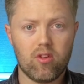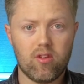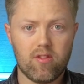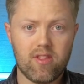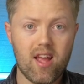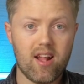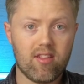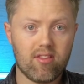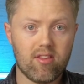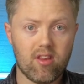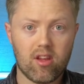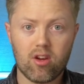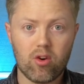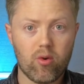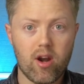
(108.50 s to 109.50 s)
that's
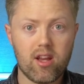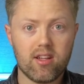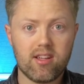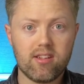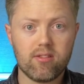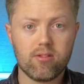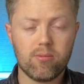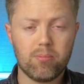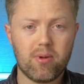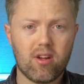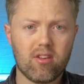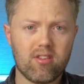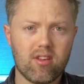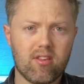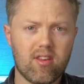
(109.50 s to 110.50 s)
a great deal
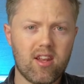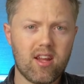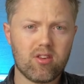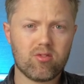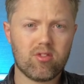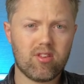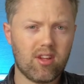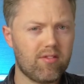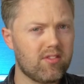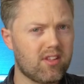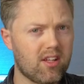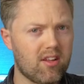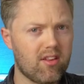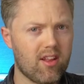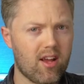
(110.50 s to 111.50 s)
because it's an extra
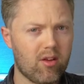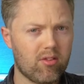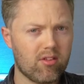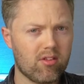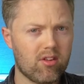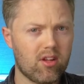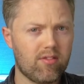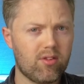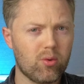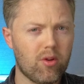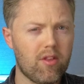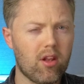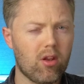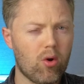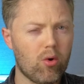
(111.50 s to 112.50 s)
17,000 if you
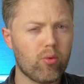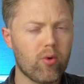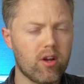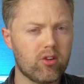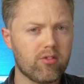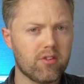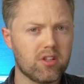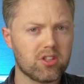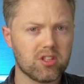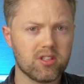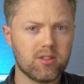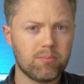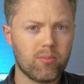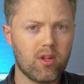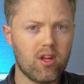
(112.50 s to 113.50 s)
want the long range
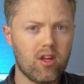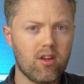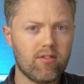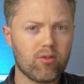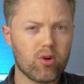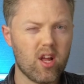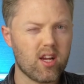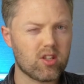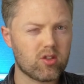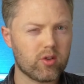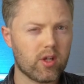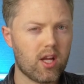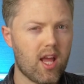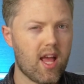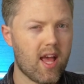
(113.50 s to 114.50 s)
version for an
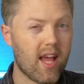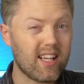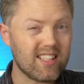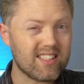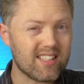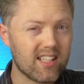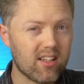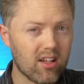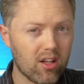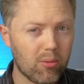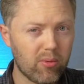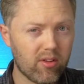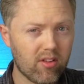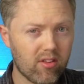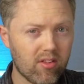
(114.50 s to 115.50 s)
extra 80
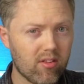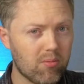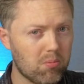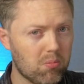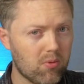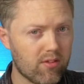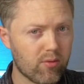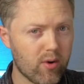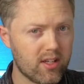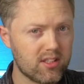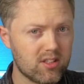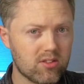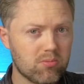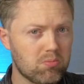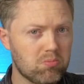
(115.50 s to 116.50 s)
kilometers of
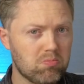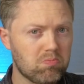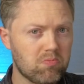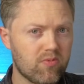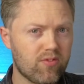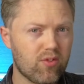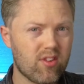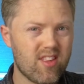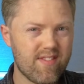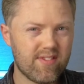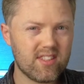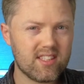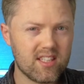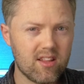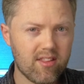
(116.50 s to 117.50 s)
range for
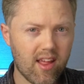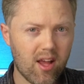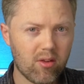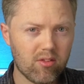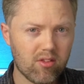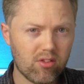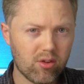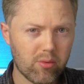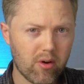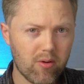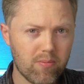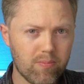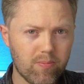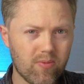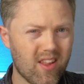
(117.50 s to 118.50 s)
€17,000.
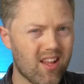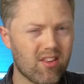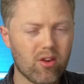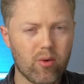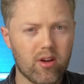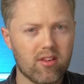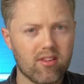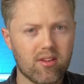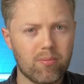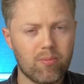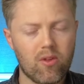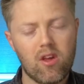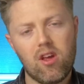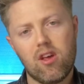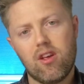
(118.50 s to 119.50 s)
That's crazy.
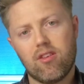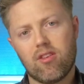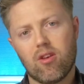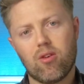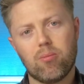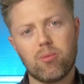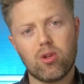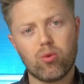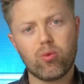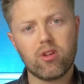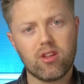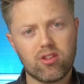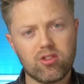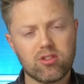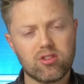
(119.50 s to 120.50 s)
So you
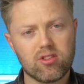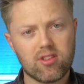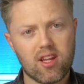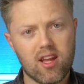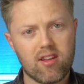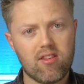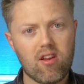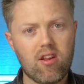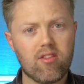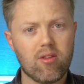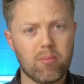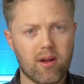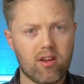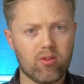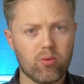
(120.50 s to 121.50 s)
really should just get the
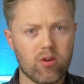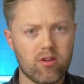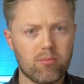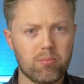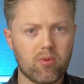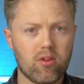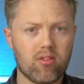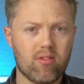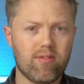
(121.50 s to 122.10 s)
base one because